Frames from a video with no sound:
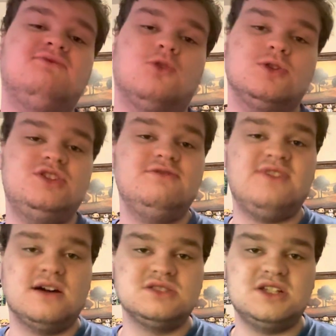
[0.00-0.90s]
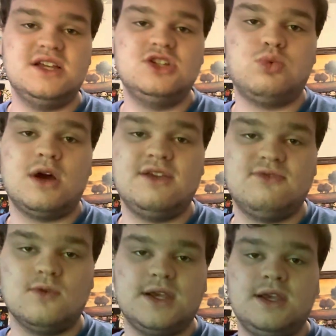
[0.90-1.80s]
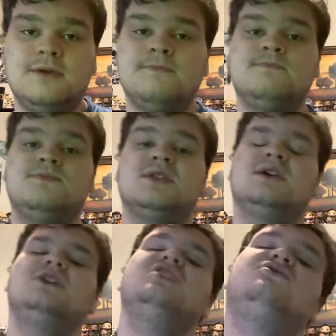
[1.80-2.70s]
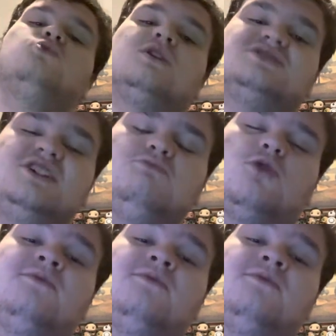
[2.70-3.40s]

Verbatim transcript: for 2023. If you want to see more